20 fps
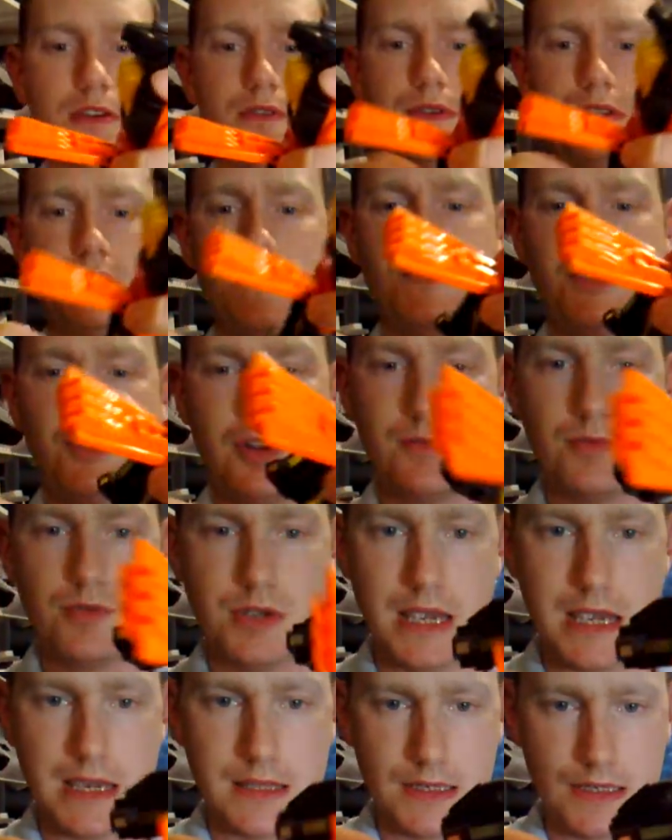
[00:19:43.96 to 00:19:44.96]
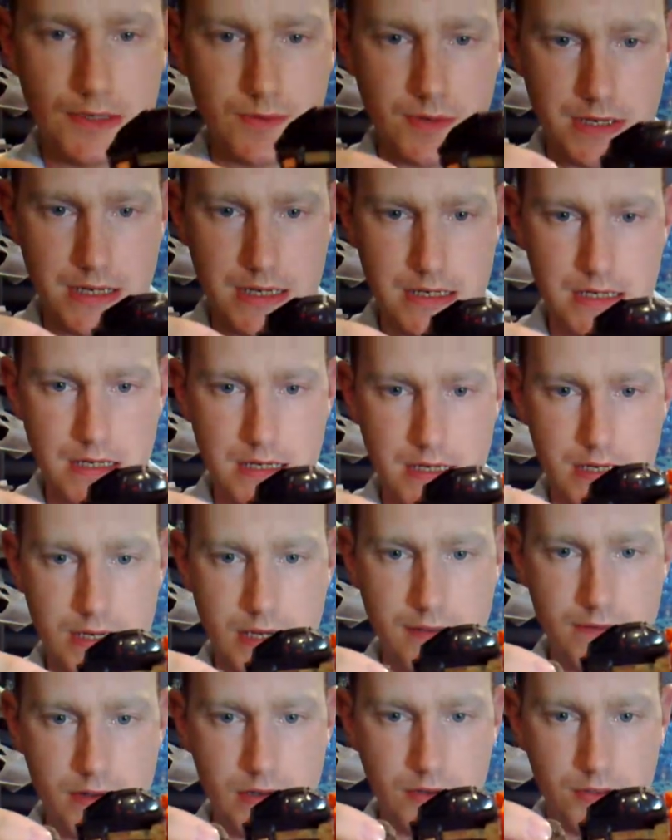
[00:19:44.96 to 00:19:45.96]
Right, I always have trouble getting this one in, and
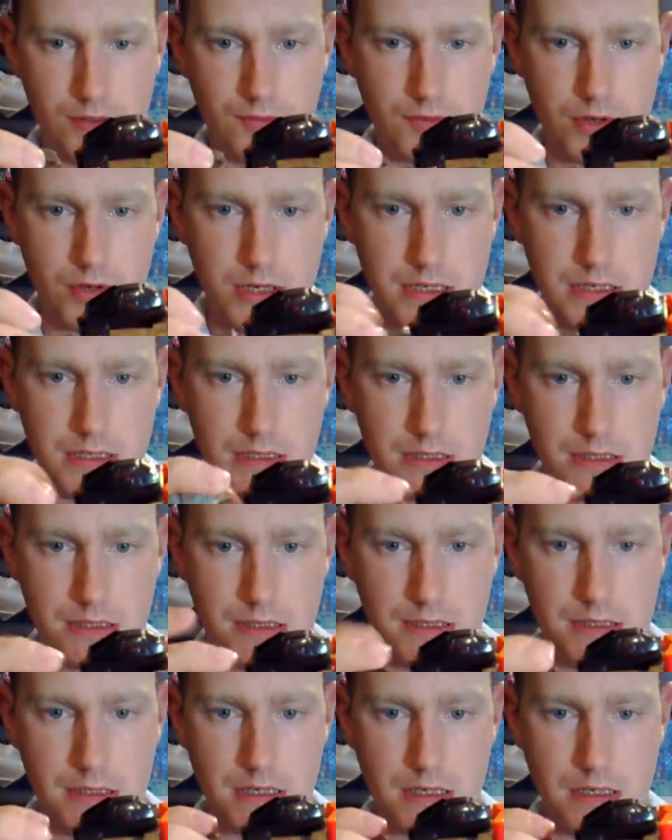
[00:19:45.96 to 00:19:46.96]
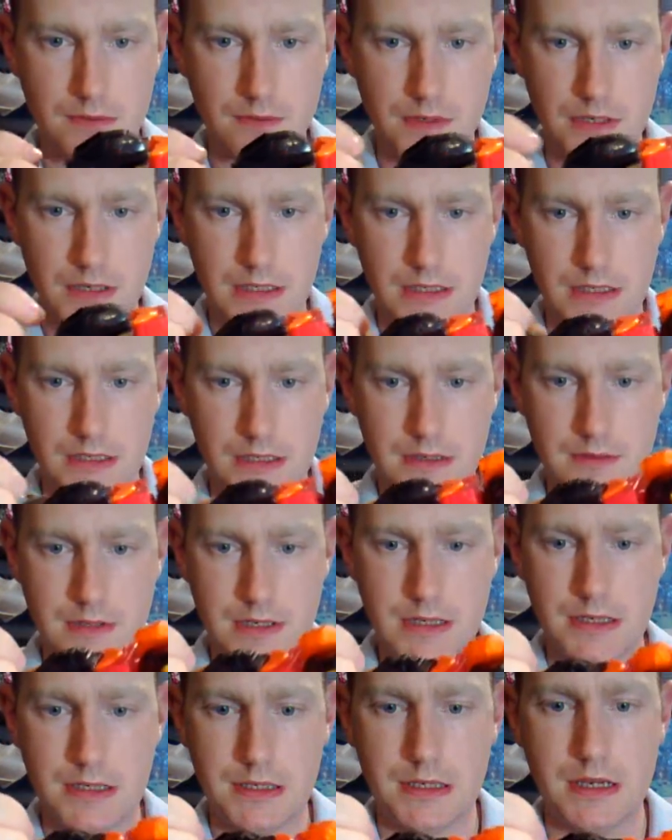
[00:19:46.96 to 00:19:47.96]
it never looks right. So we're going to
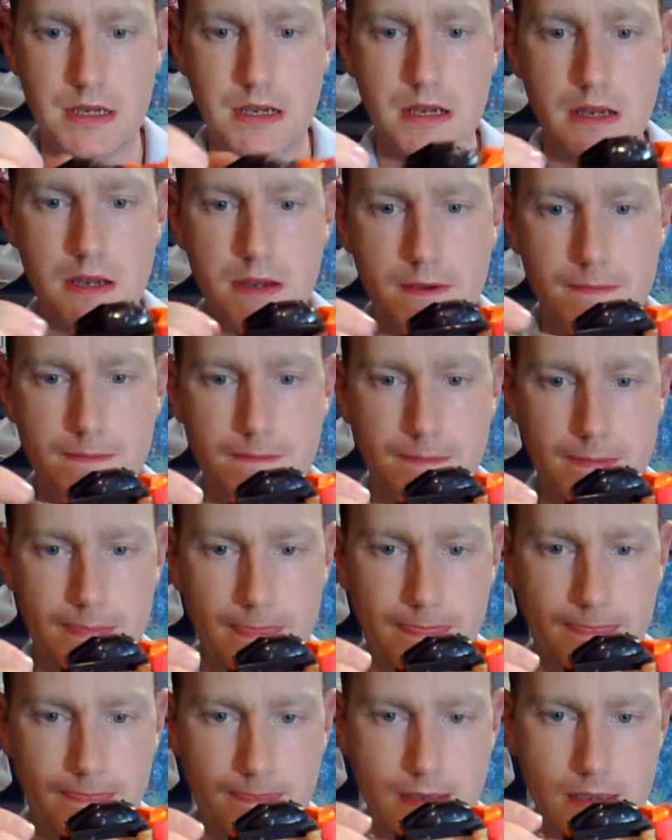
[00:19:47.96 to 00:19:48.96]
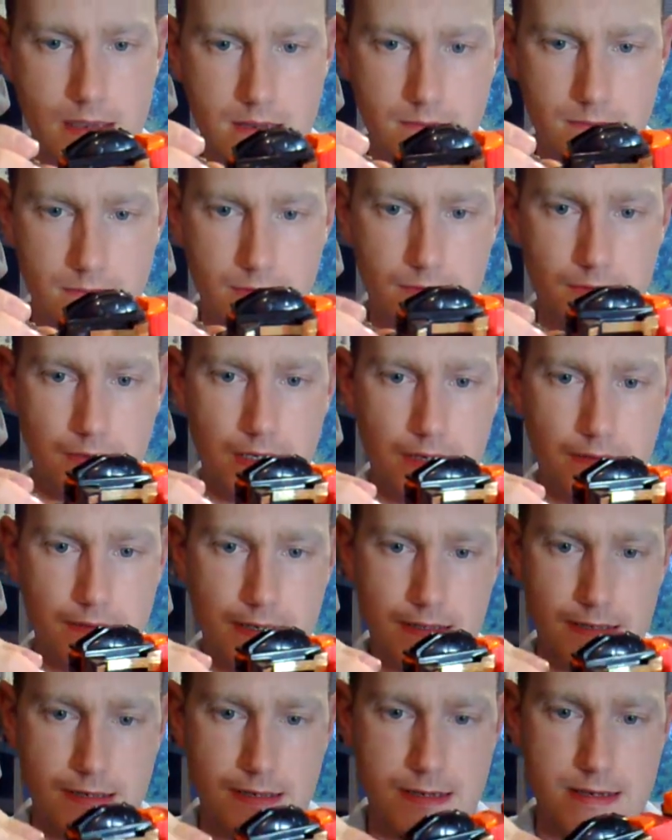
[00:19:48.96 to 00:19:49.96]
do this. That will
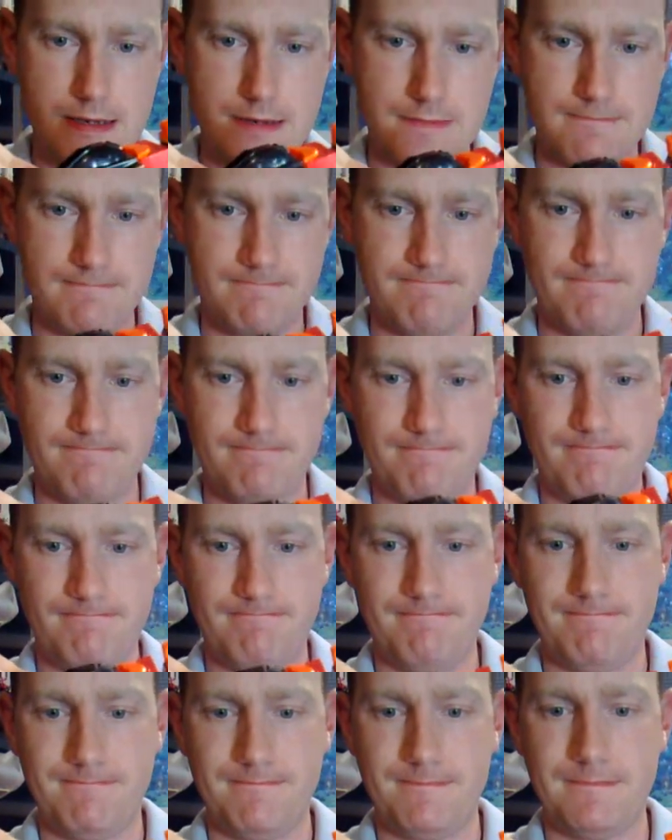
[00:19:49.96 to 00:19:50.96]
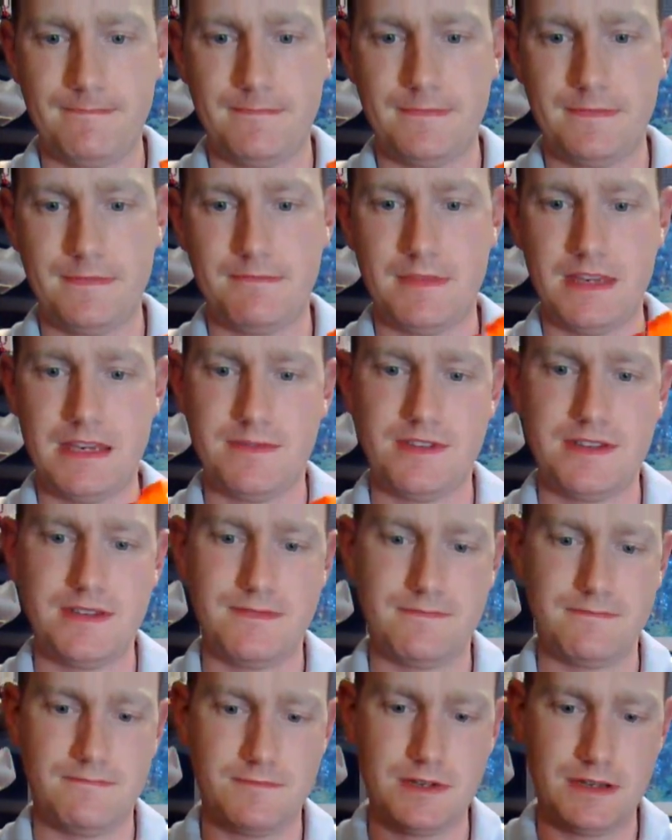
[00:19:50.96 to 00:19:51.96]
go in there.
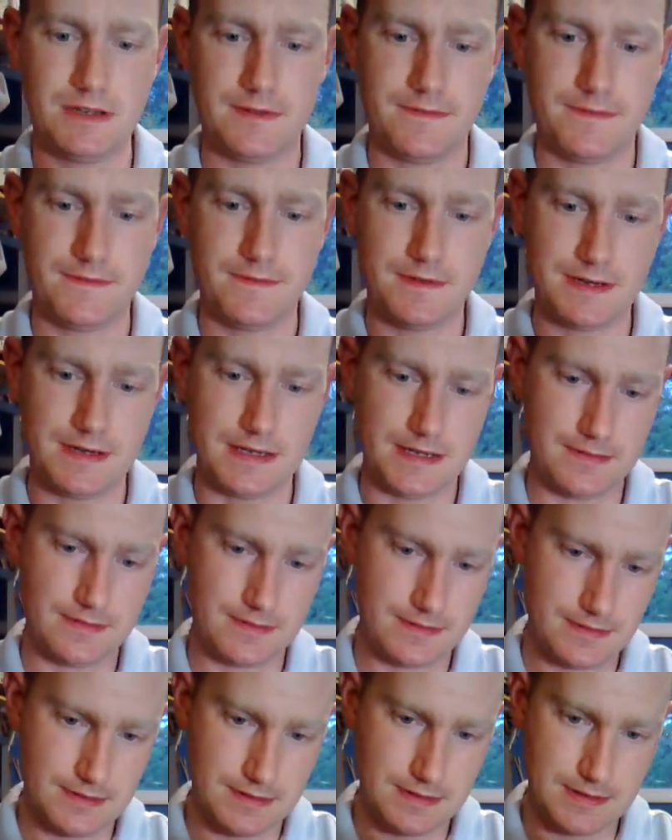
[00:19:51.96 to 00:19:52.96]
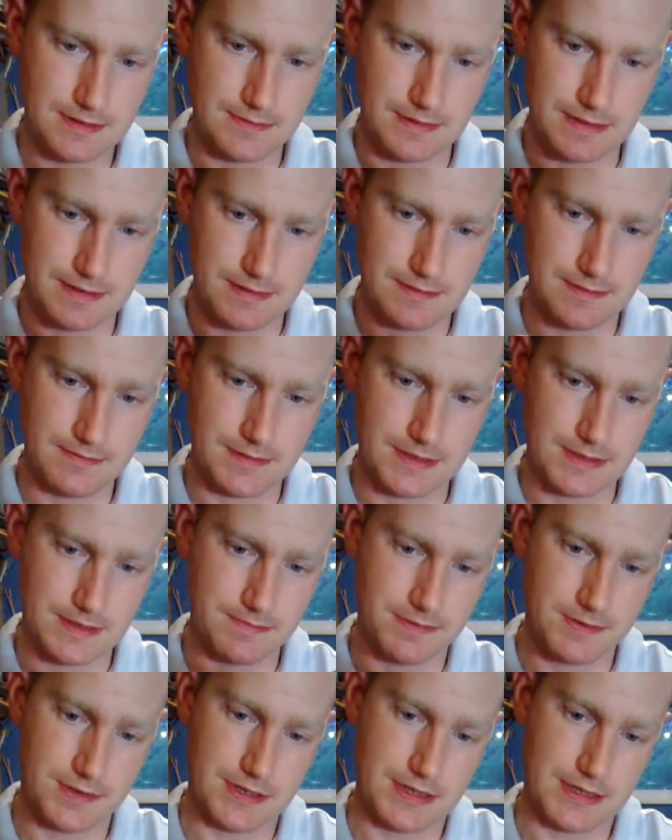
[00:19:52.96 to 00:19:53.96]
Maybe. We're going to find out. There we go. Let me
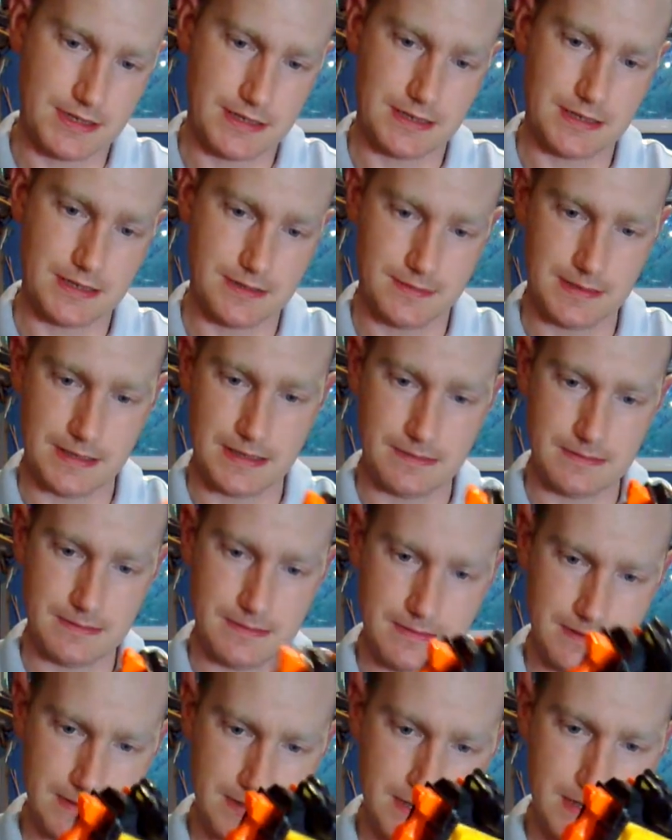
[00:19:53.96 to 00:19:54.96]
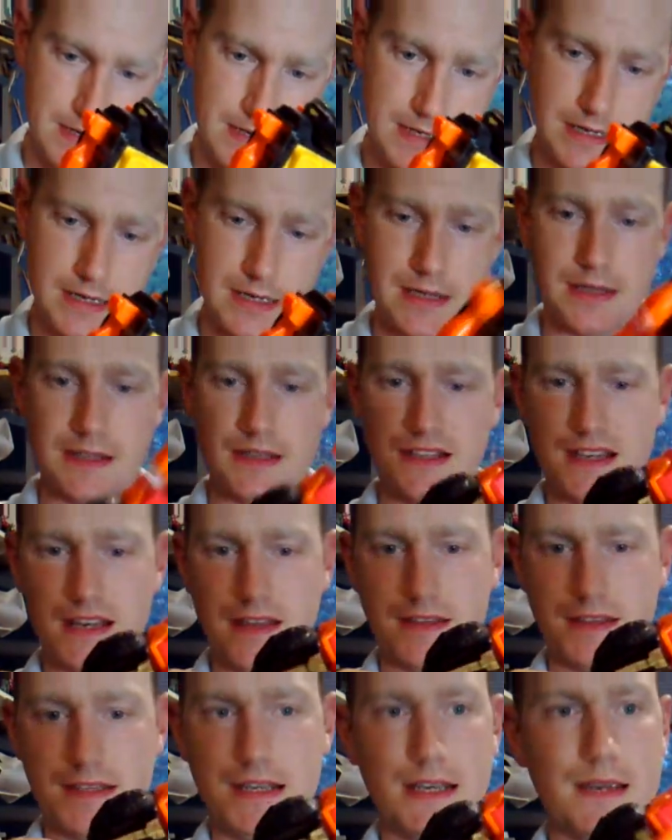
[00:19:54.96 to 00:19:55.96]
just push that in. There we go. And then
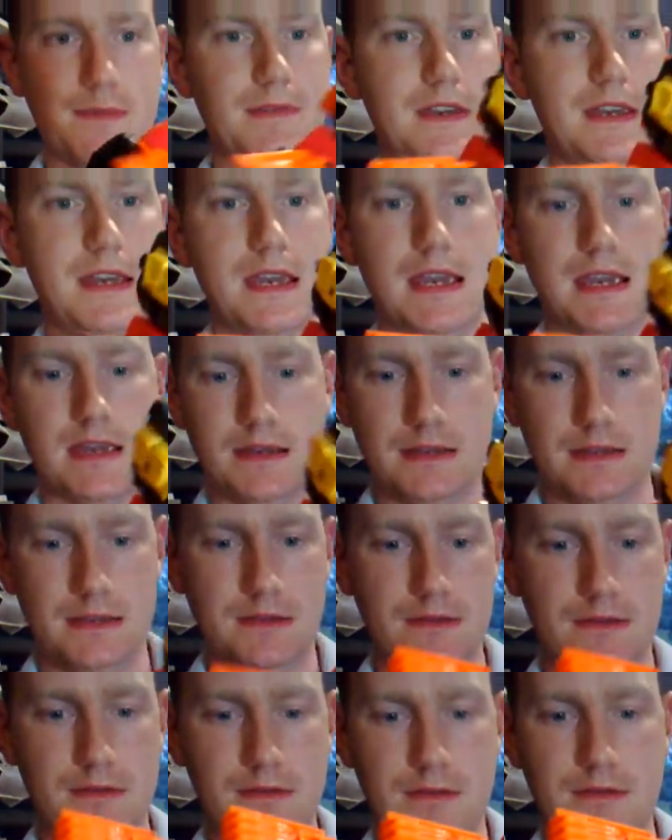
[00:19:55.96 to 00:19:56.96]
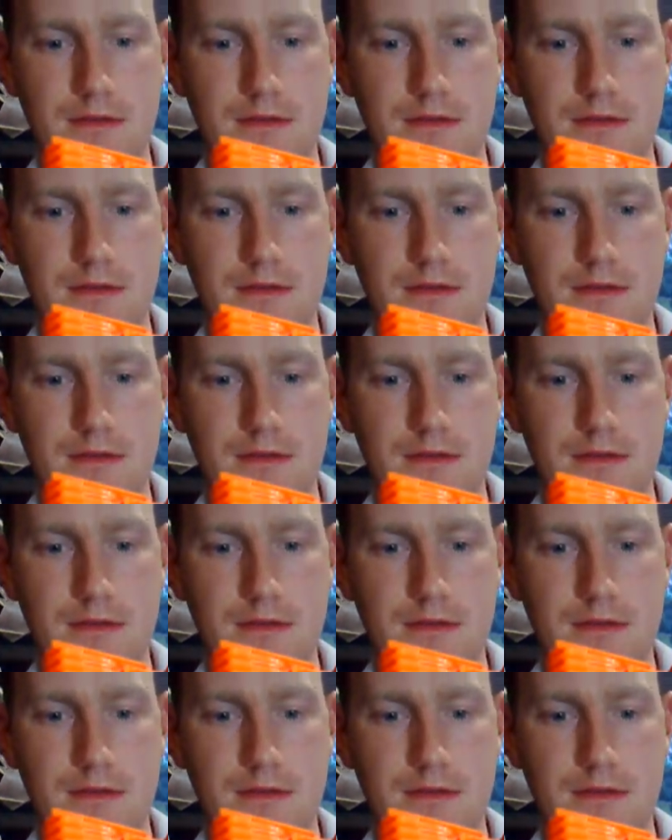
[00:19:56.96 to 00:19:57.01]
there's another tab there.